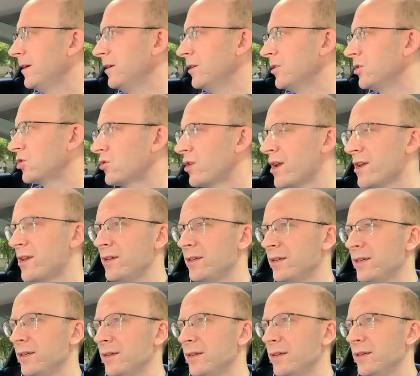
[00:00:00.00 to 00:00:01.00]
and a
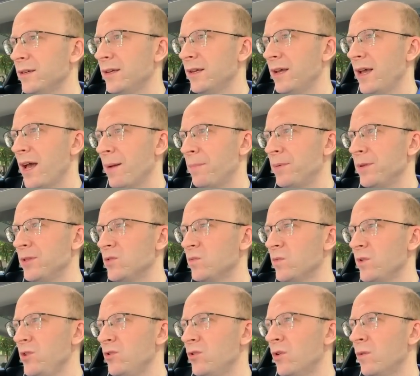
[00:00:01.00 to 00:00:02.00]
strike
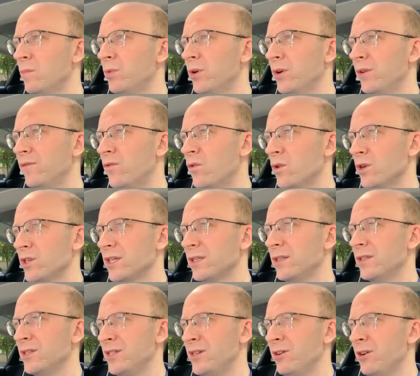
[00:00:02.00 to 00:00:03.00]
happens when you don't put force
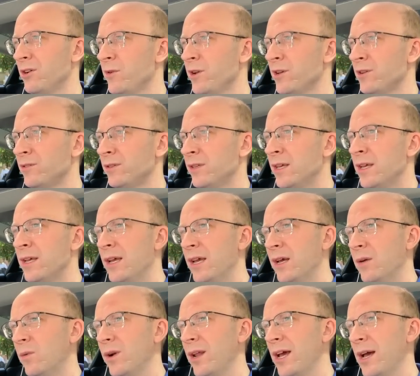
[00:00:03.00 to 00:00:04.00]
on the steering wheel.
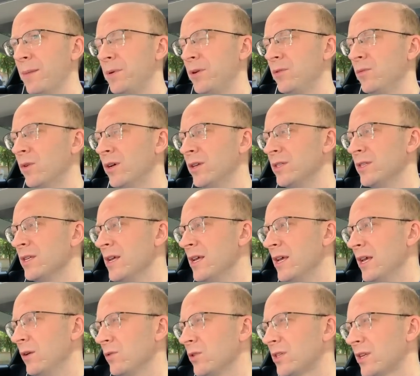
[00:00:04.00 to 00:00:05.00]
And what happened was
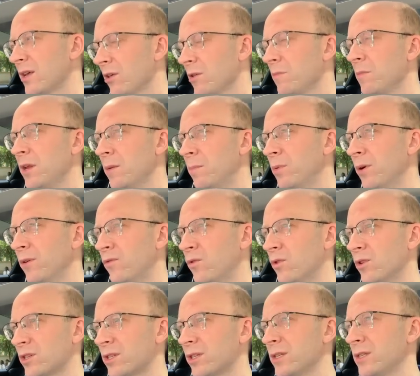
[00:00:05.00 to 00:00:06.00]
it was telling me to put
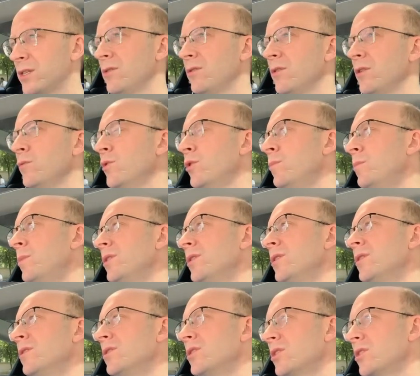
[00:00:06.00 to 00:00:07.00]
force on the steering wheel,
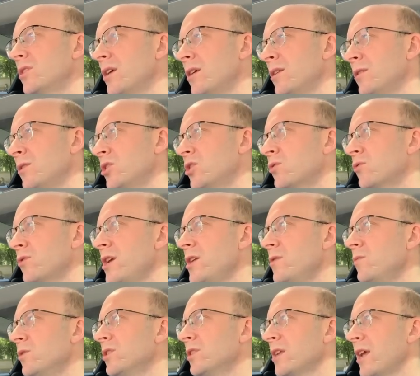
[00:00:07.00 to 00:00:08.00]
but the the
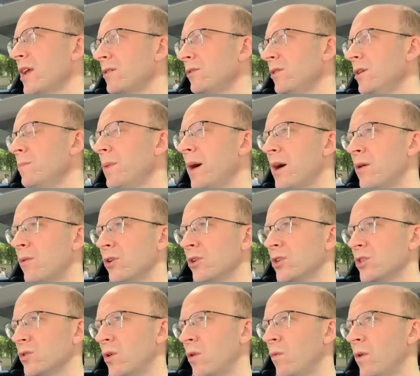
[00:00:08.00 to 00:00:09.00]
screen was cycling
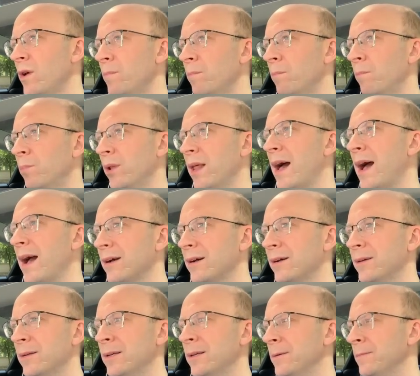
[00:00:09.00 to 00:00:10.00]
power, so it went
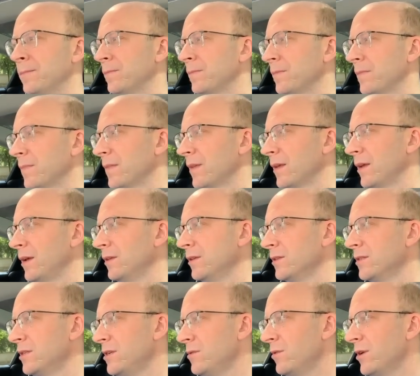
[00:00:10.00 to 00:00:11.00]
black. Okay,
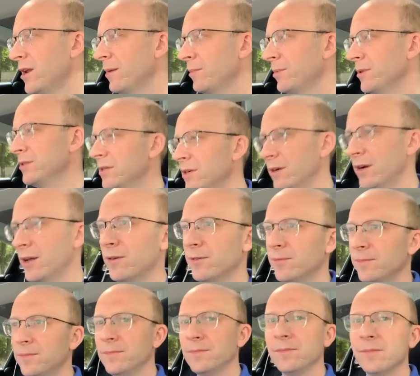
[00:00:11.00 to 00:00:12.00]
let's see what happens here
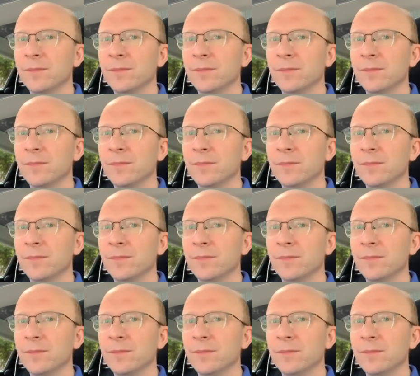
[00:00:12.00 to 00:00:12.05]
now.